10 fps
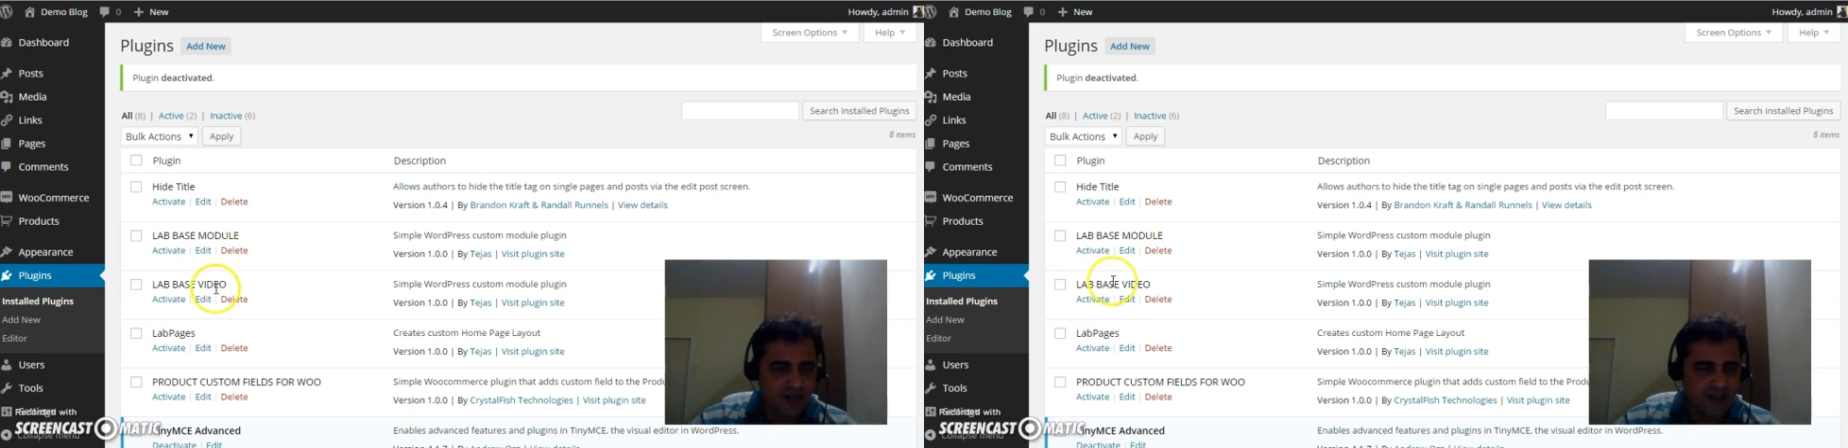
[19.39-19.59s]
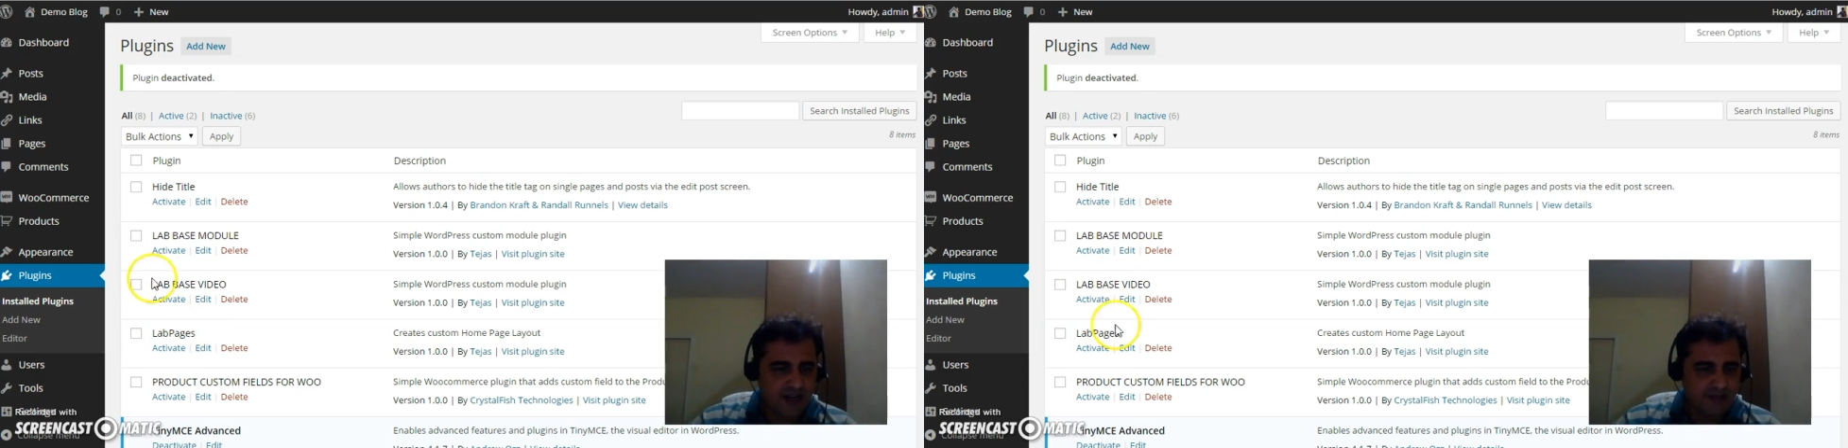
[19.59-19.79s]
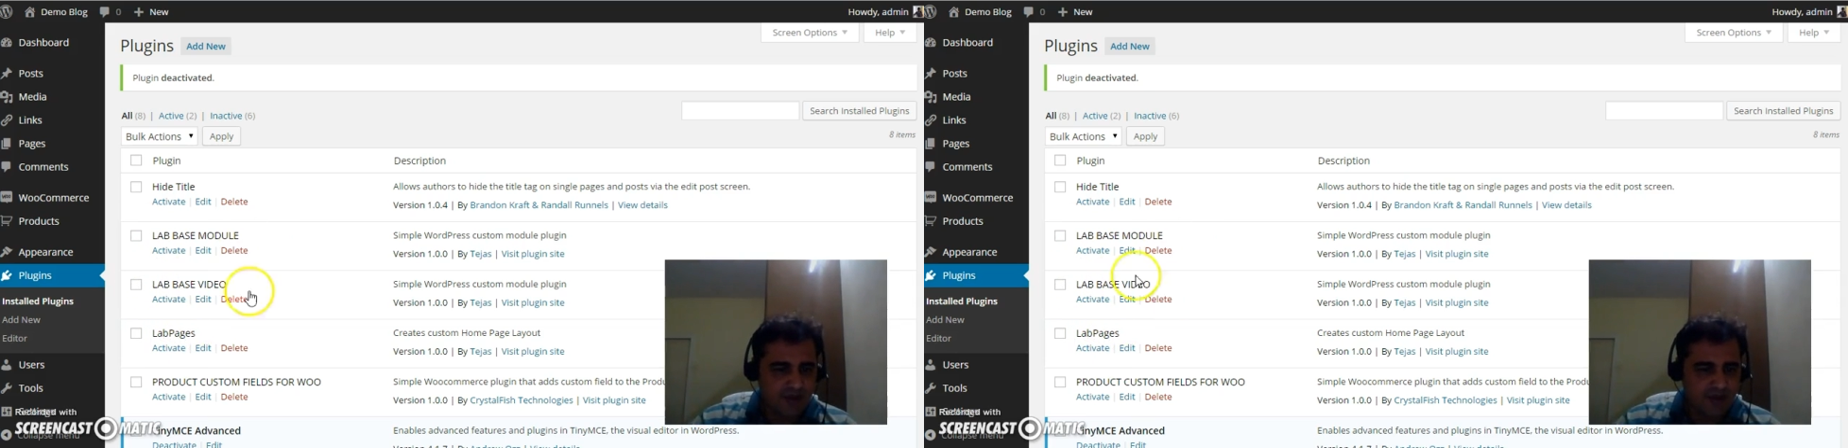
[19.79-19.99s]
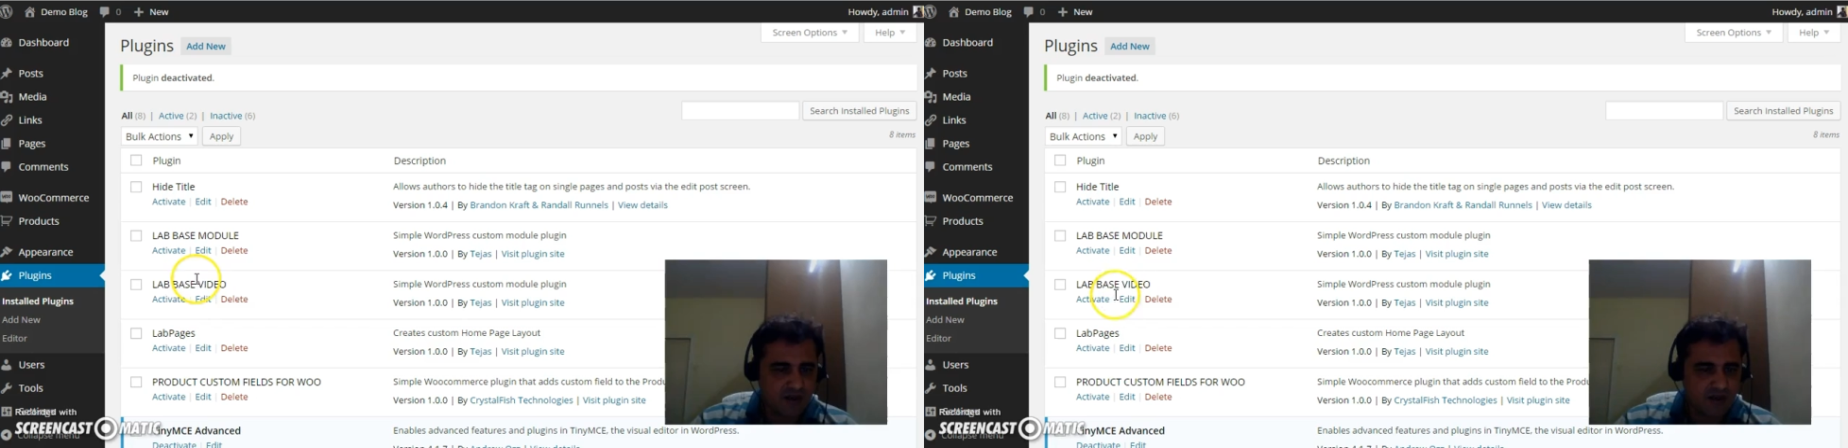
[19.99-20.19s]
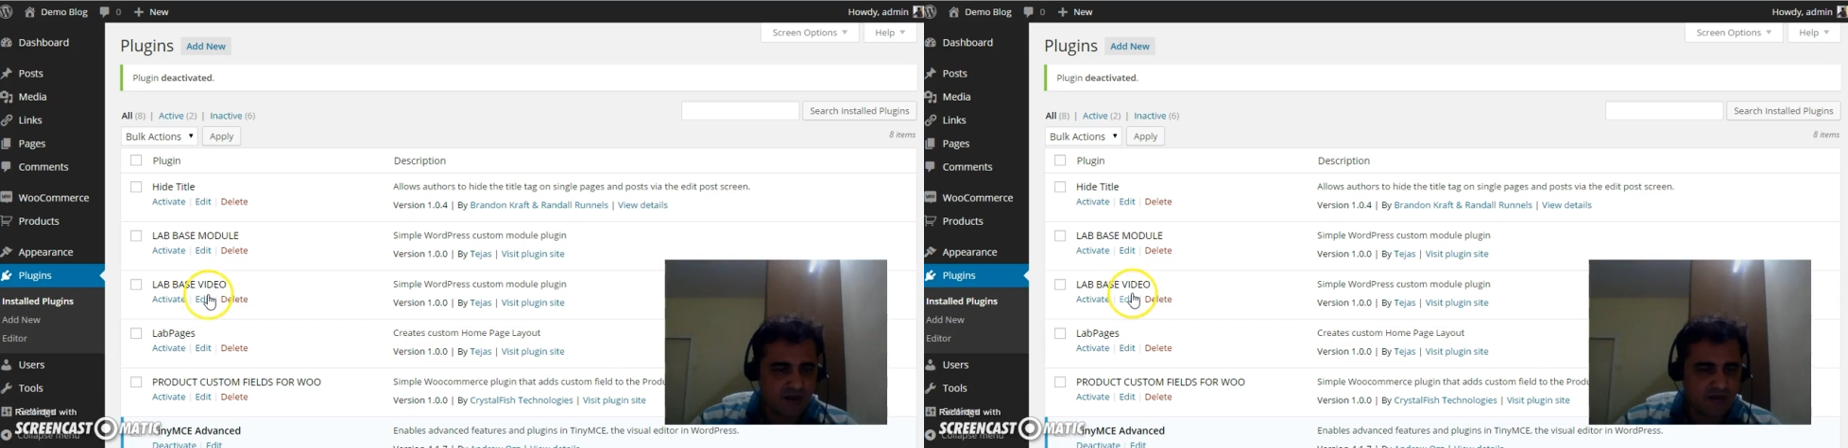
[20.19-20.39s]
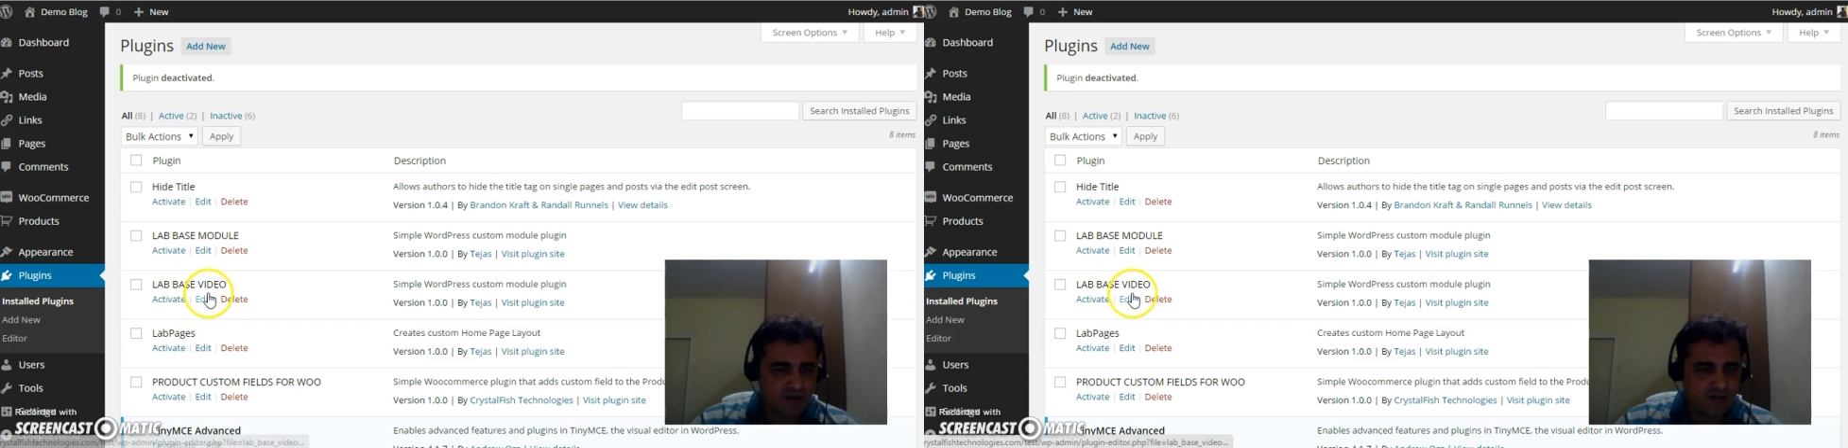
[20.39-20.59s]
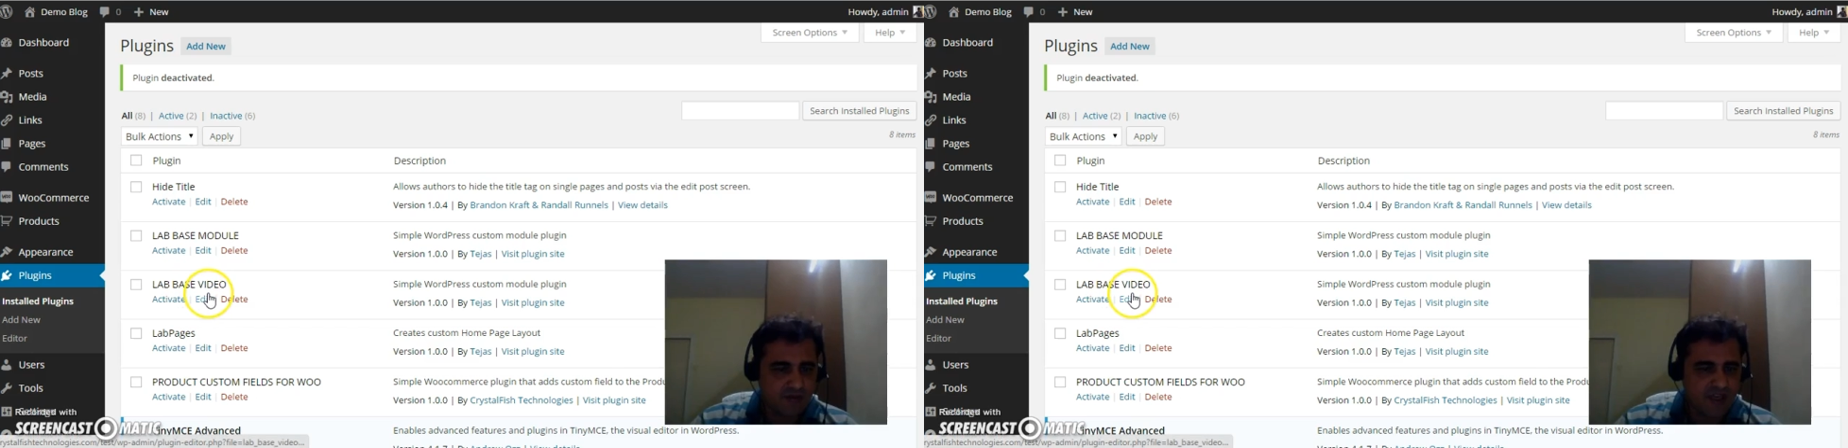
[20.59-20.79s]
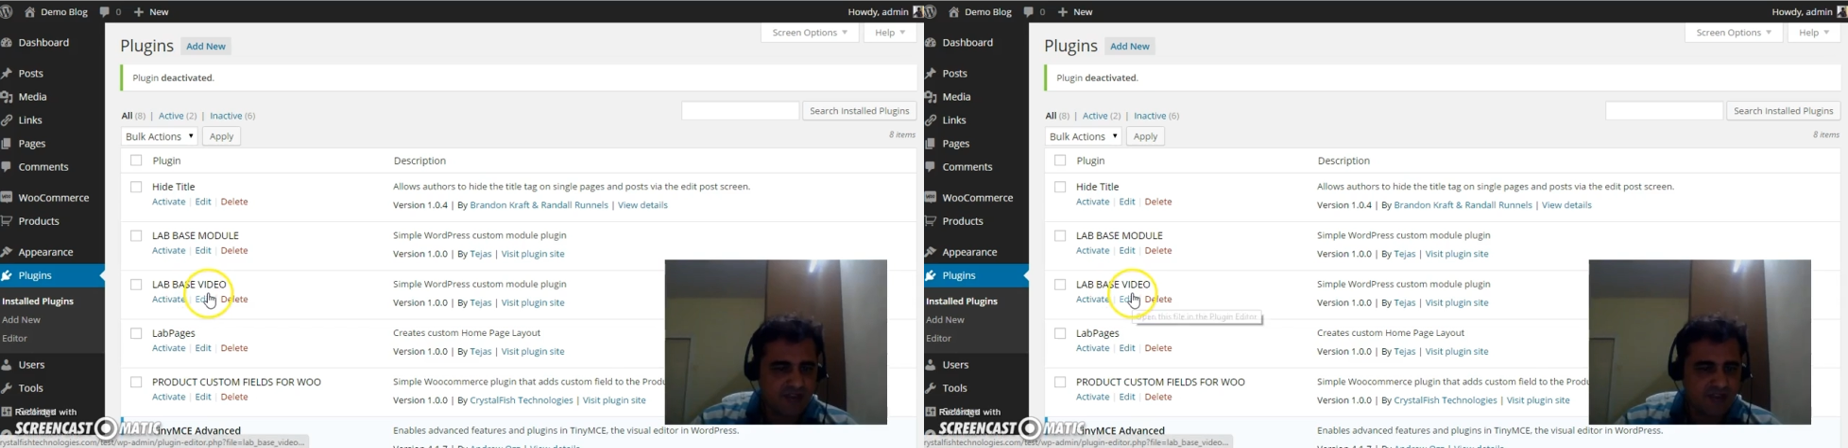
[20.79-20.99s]

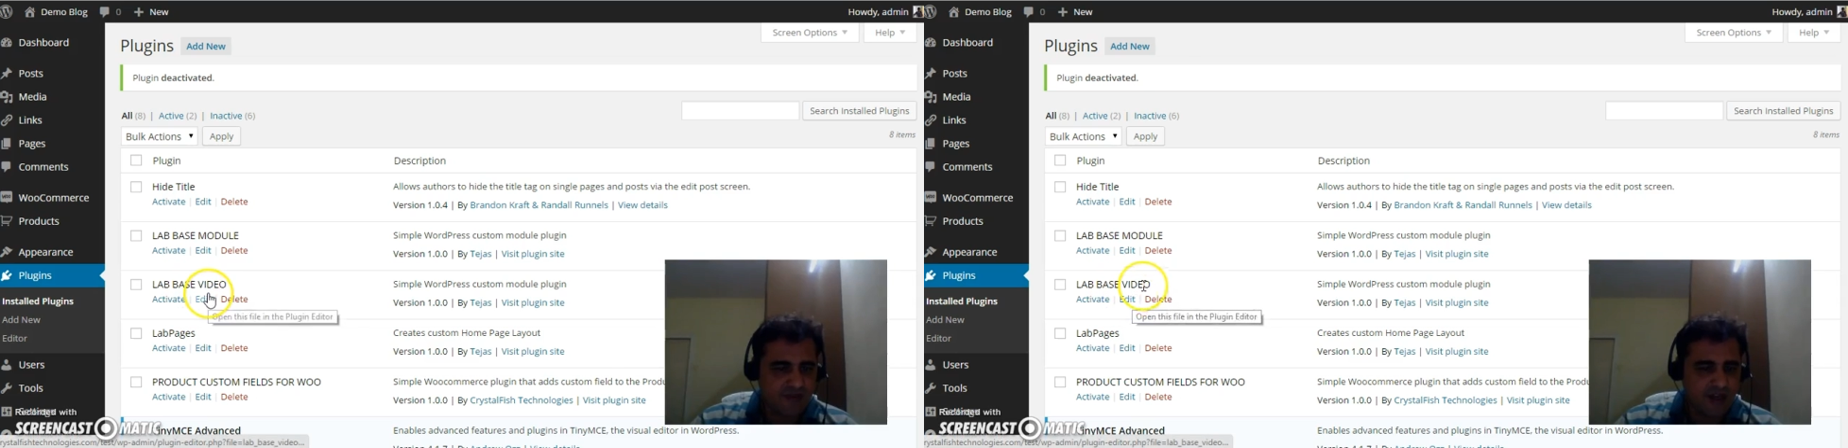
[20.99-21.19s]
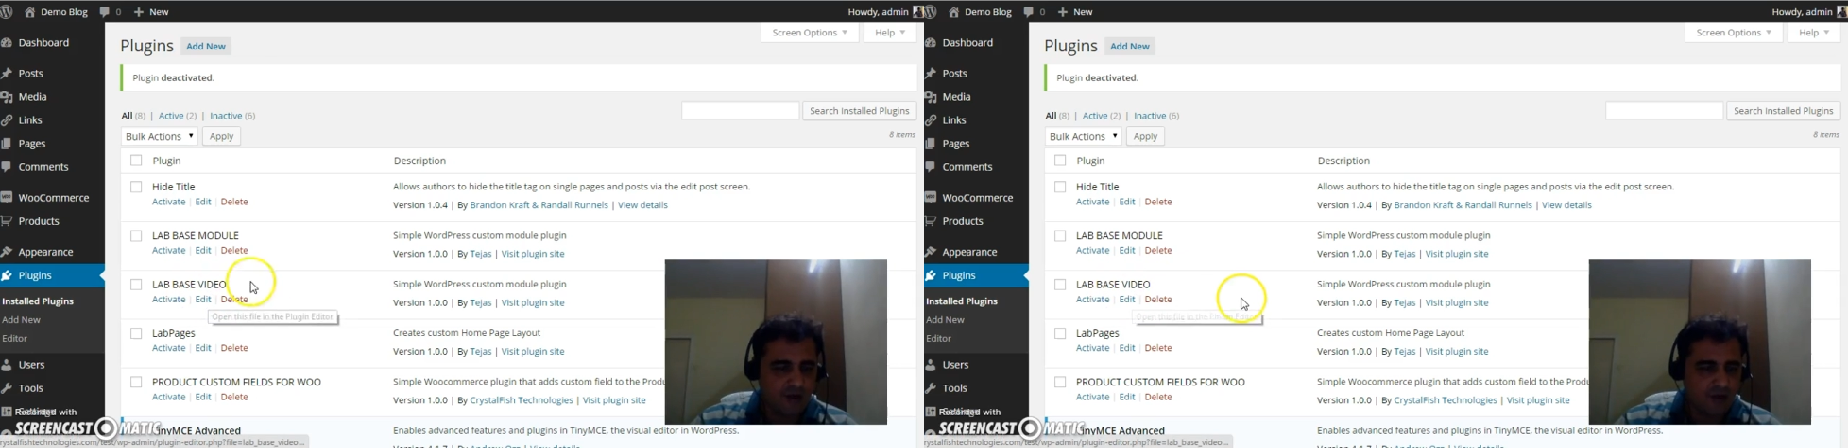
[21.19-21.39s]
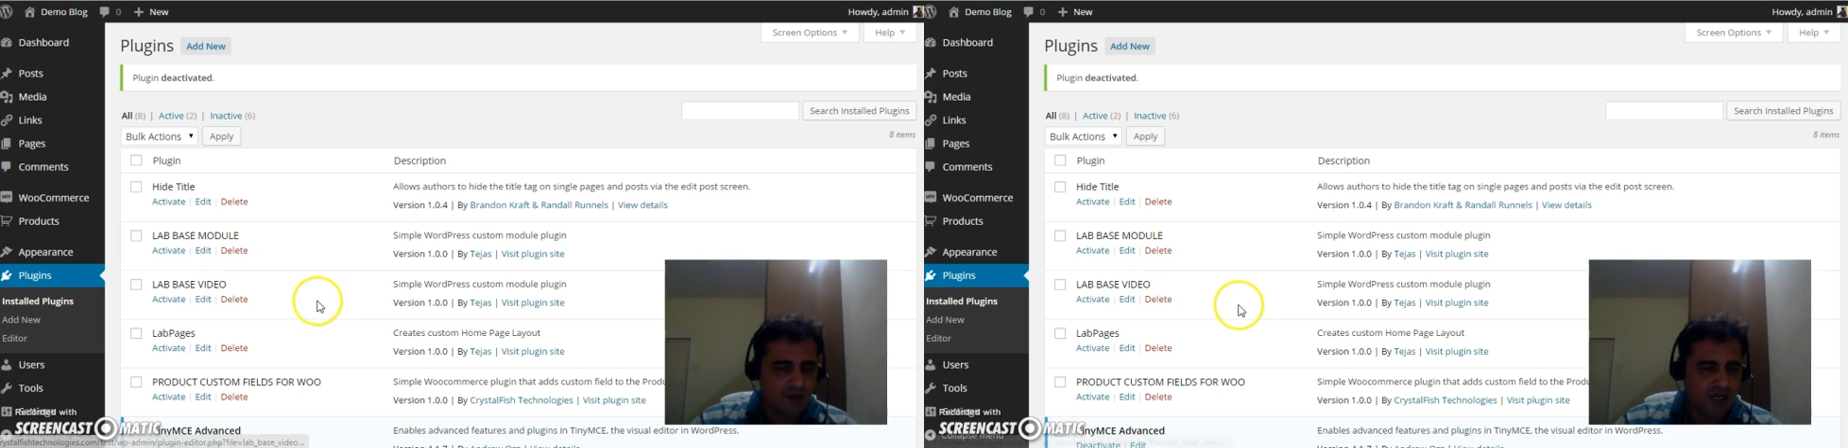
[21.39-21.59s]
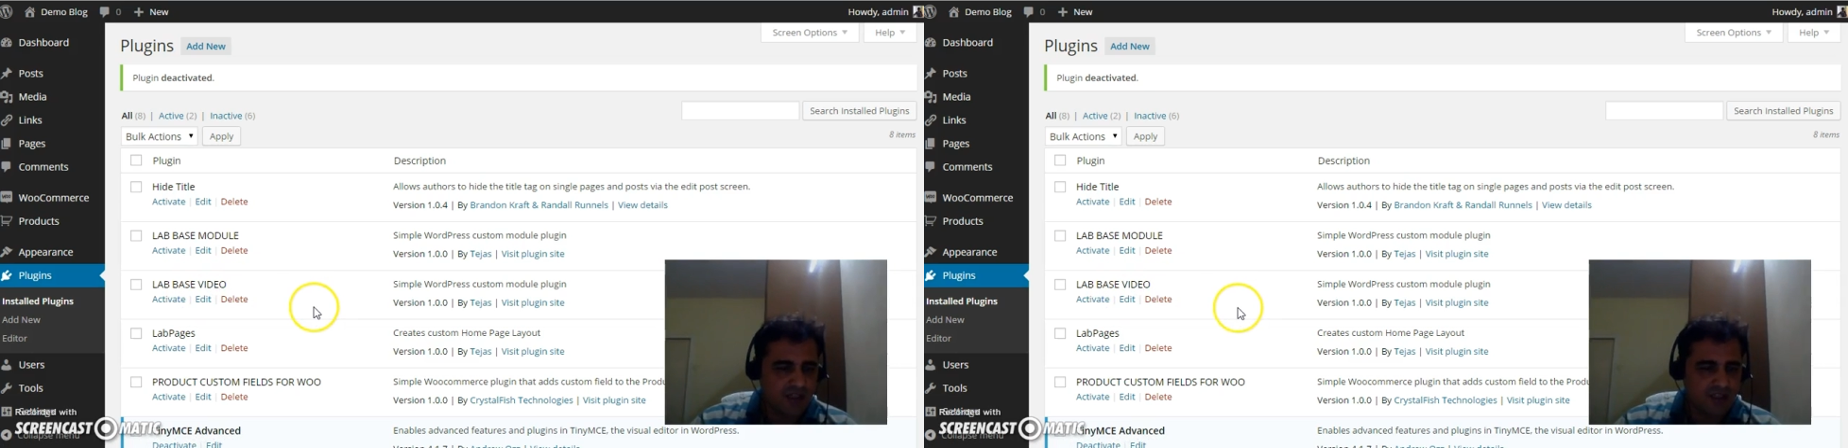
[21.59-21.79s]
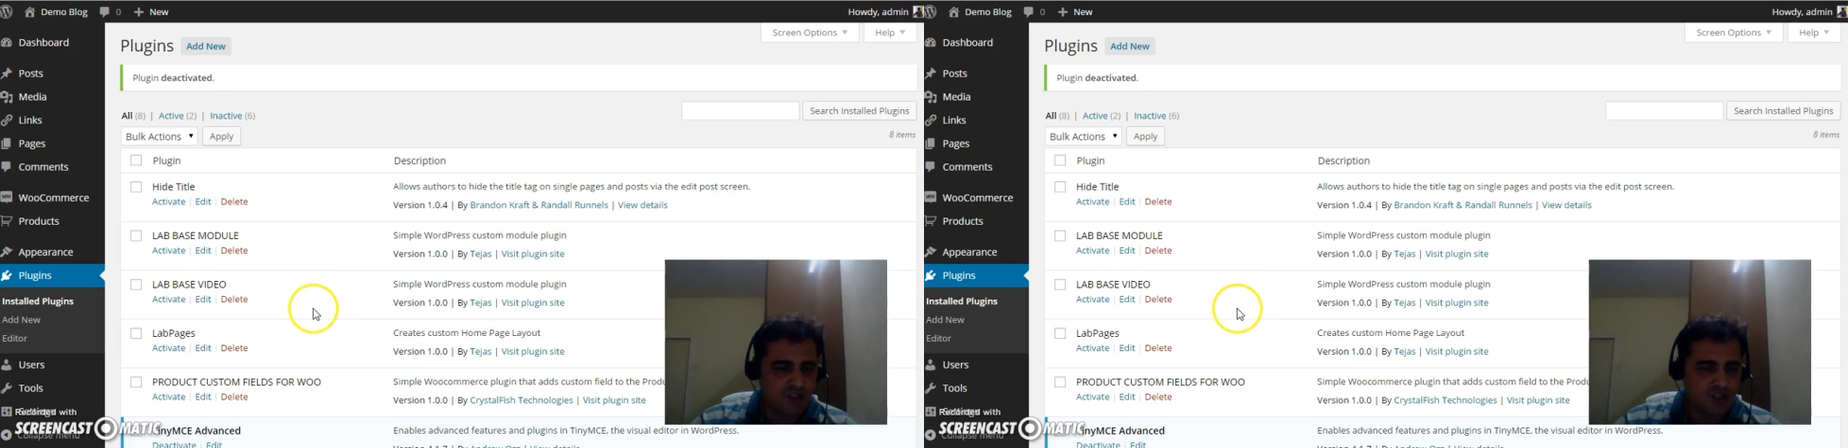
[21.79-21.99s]
LabBase Video are the